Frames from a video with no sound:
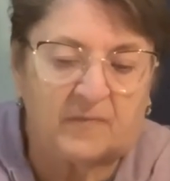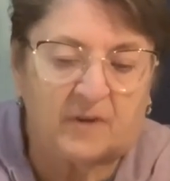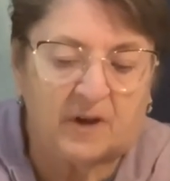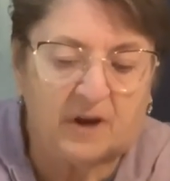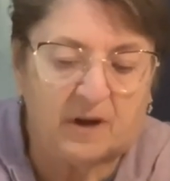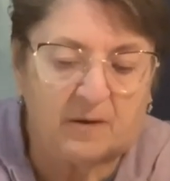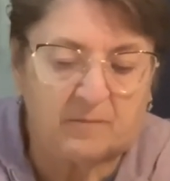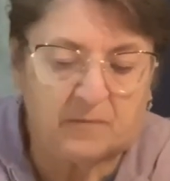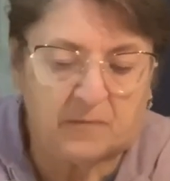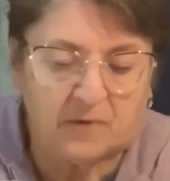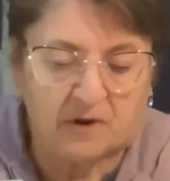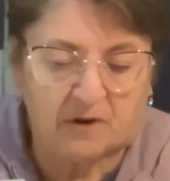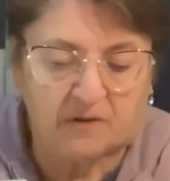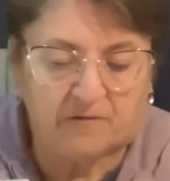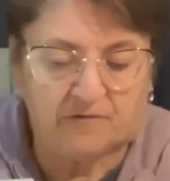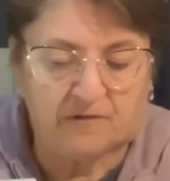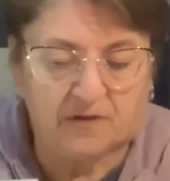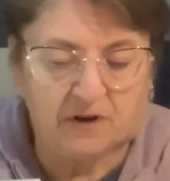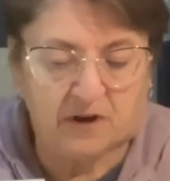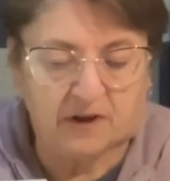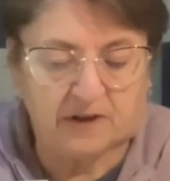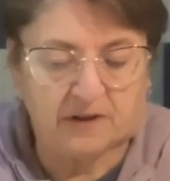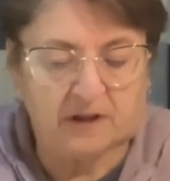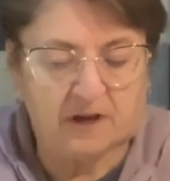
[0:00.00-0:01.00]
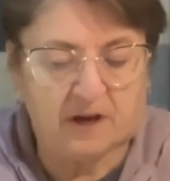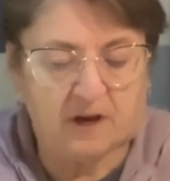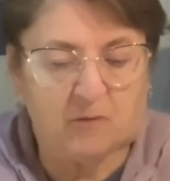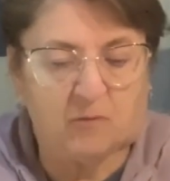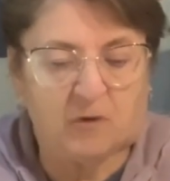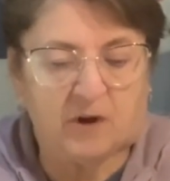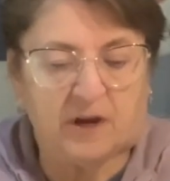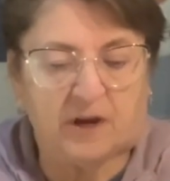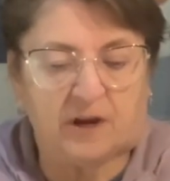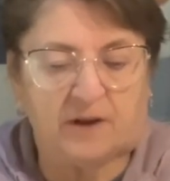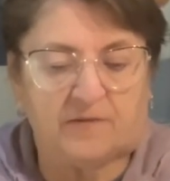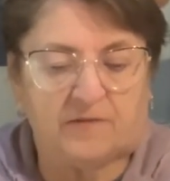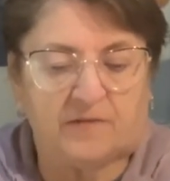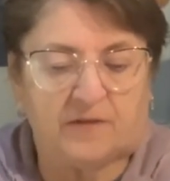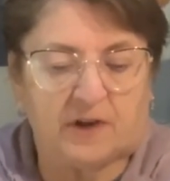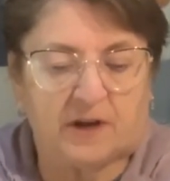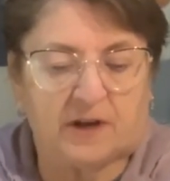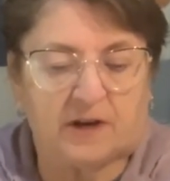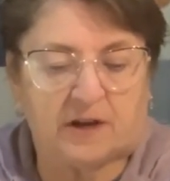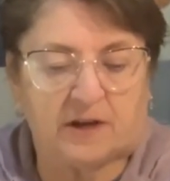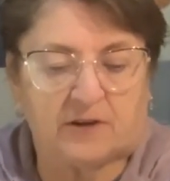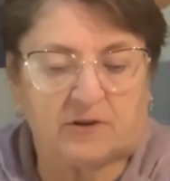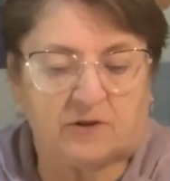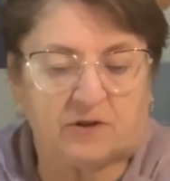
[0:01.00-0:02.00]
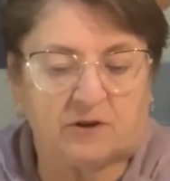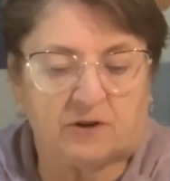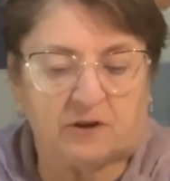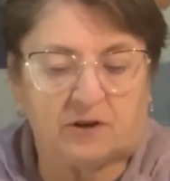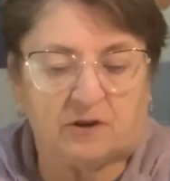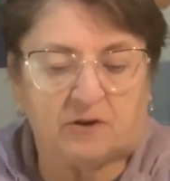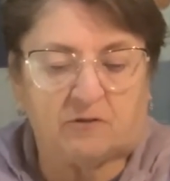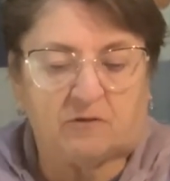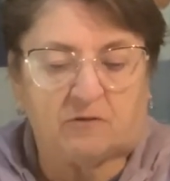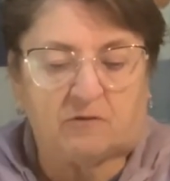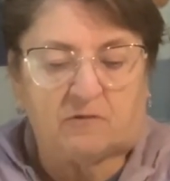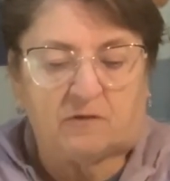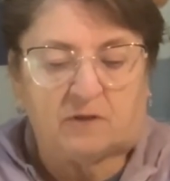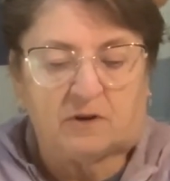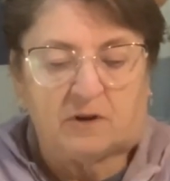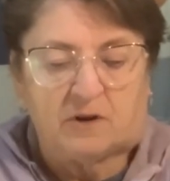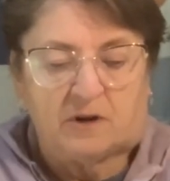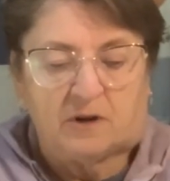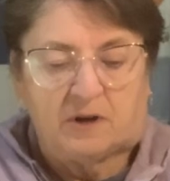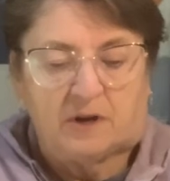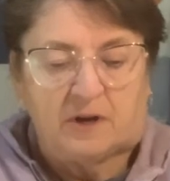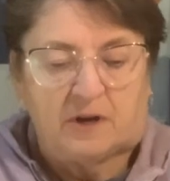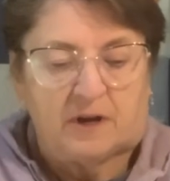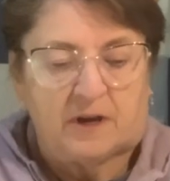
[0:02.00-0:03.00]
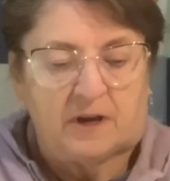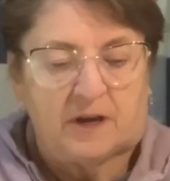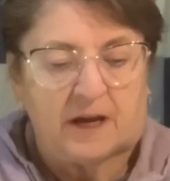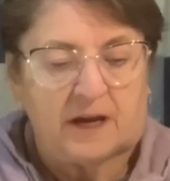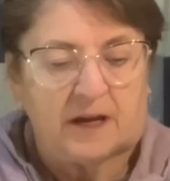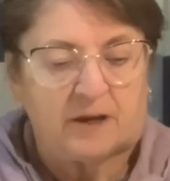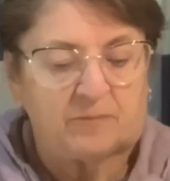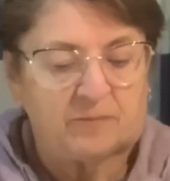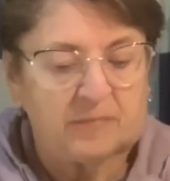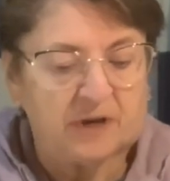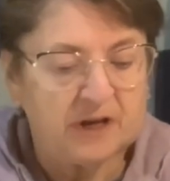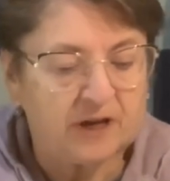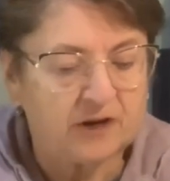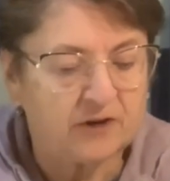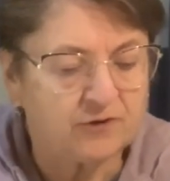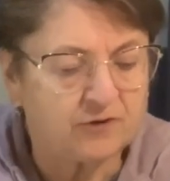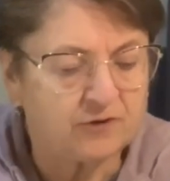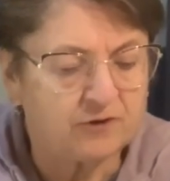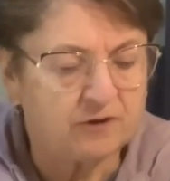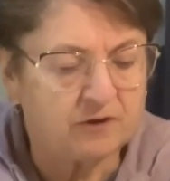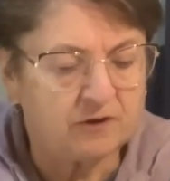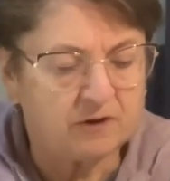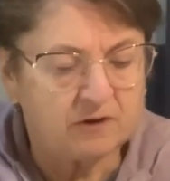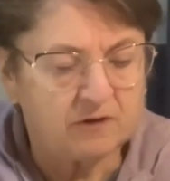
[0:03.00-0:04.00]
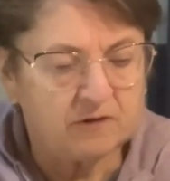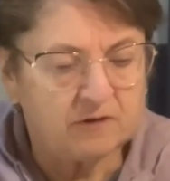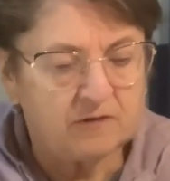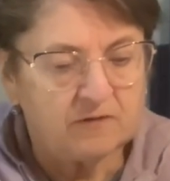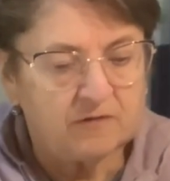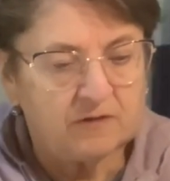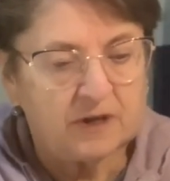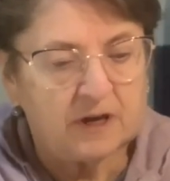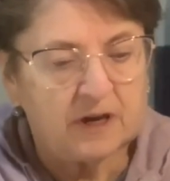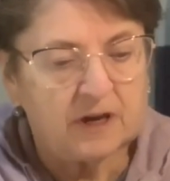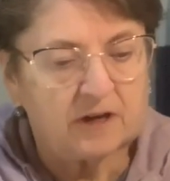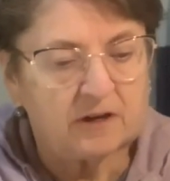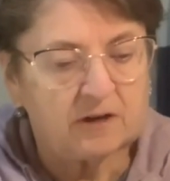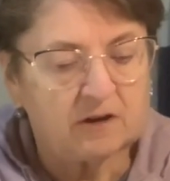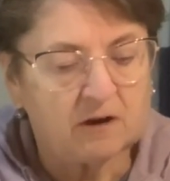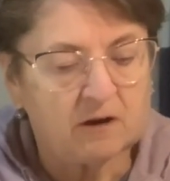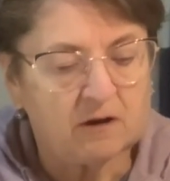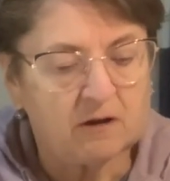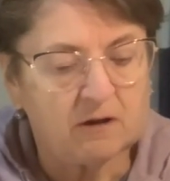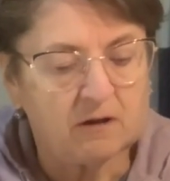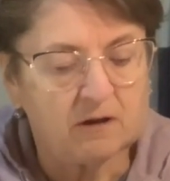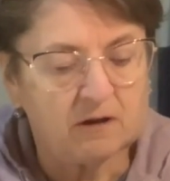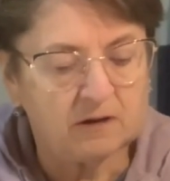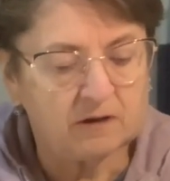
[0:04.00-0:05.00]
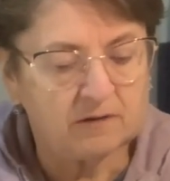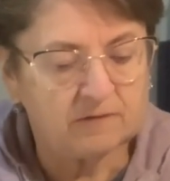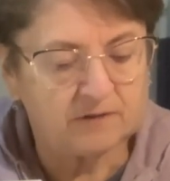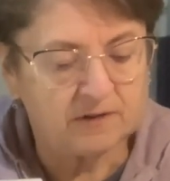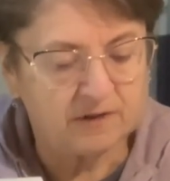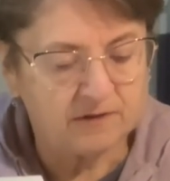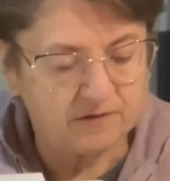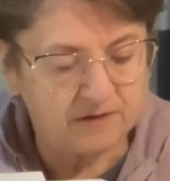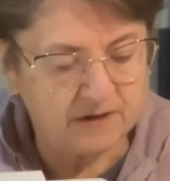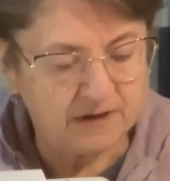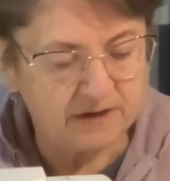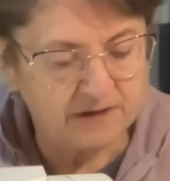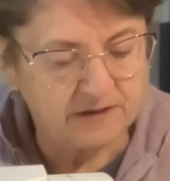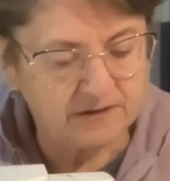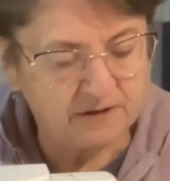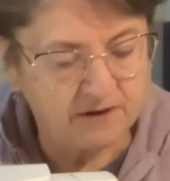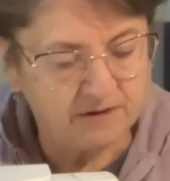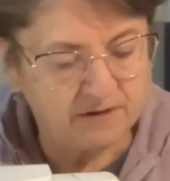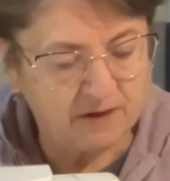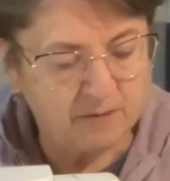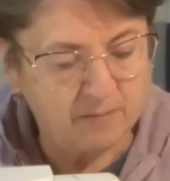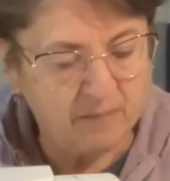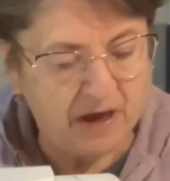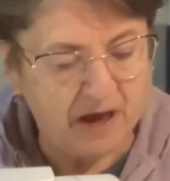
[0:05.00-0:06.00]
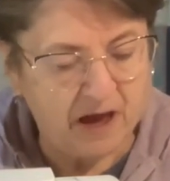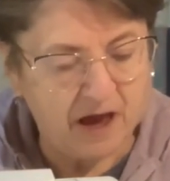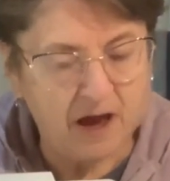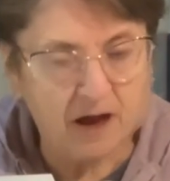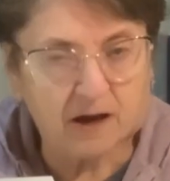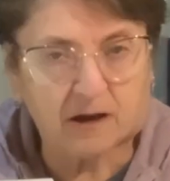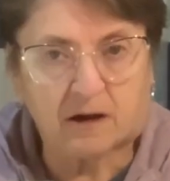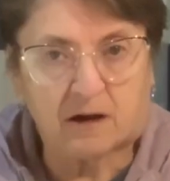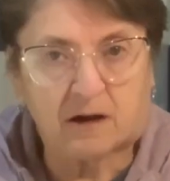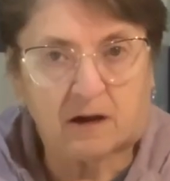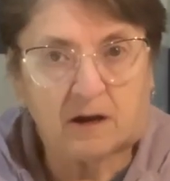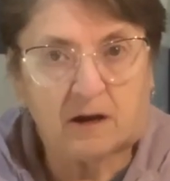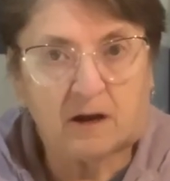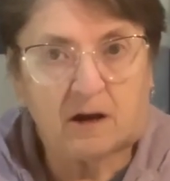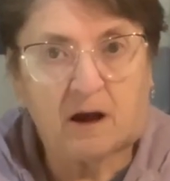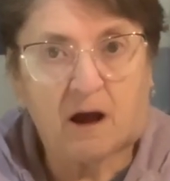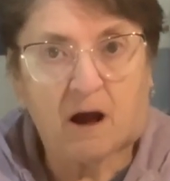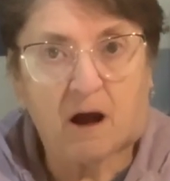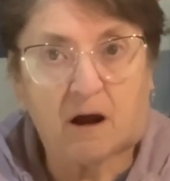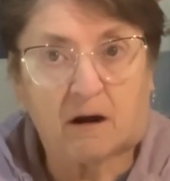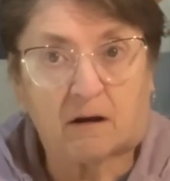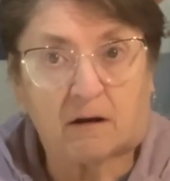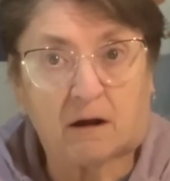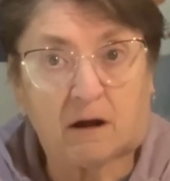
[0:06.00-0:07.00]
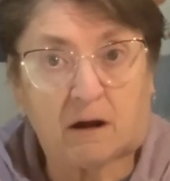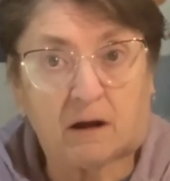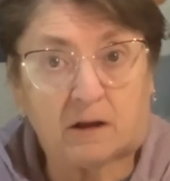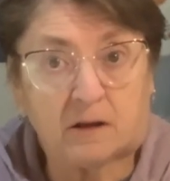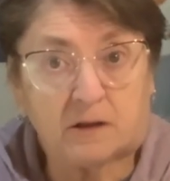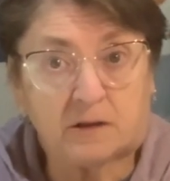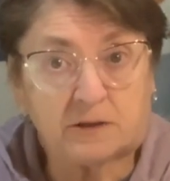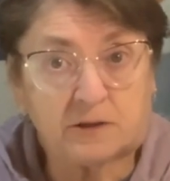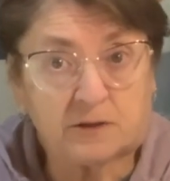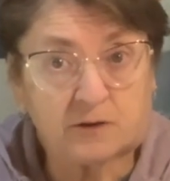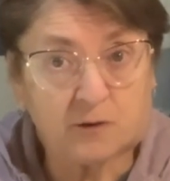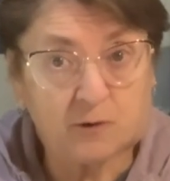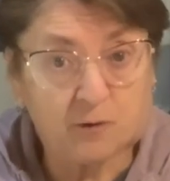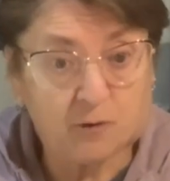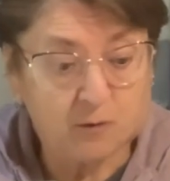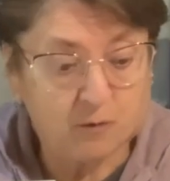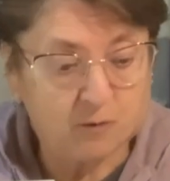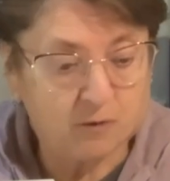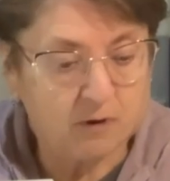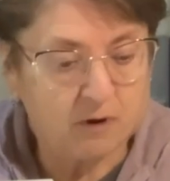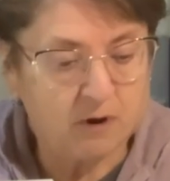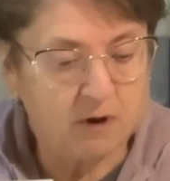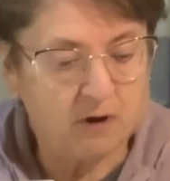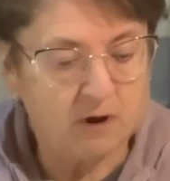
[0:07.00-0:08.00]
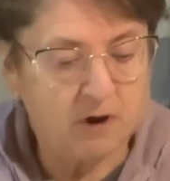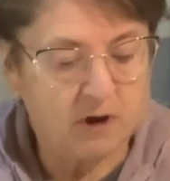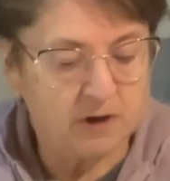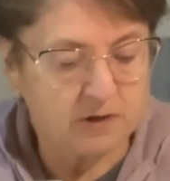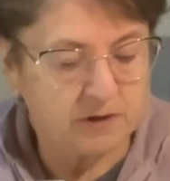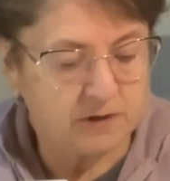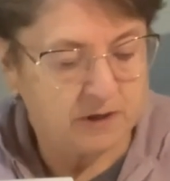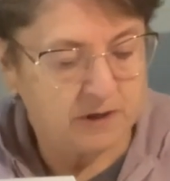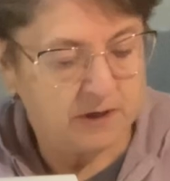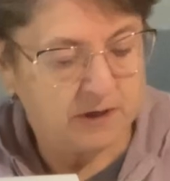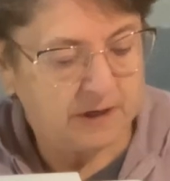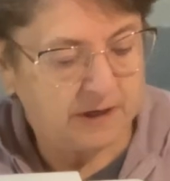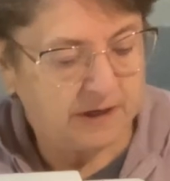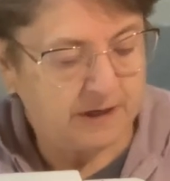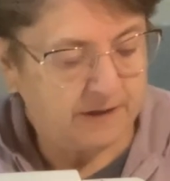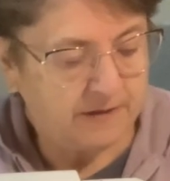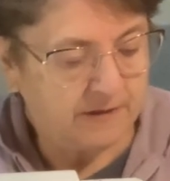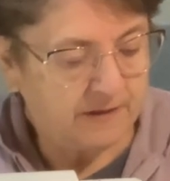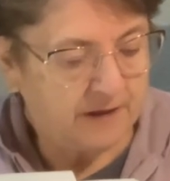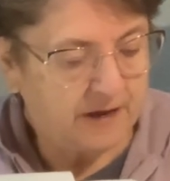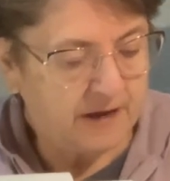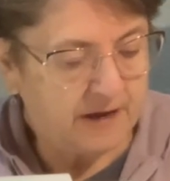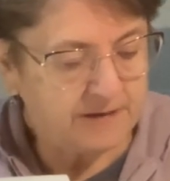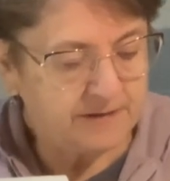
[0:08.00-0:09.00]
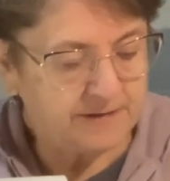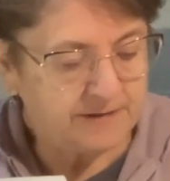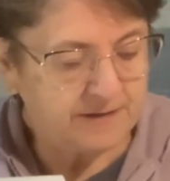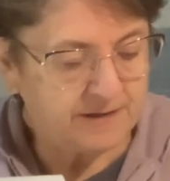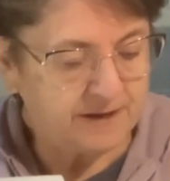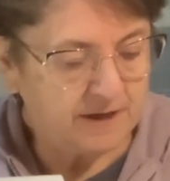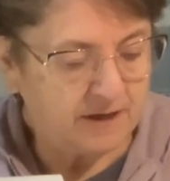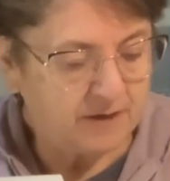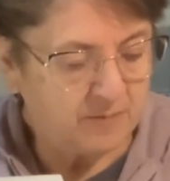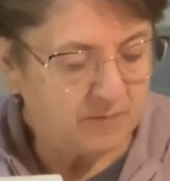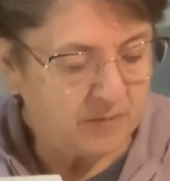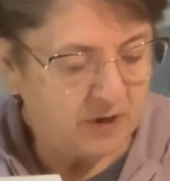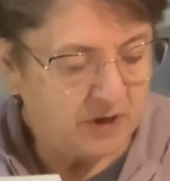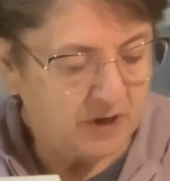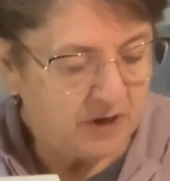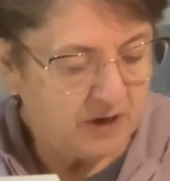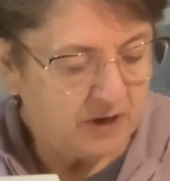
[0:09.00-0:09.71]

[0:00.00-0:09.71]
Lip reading: Yep, they're fine that way. And I turn it over and make sure that all of the things on the back are also caught in that seam.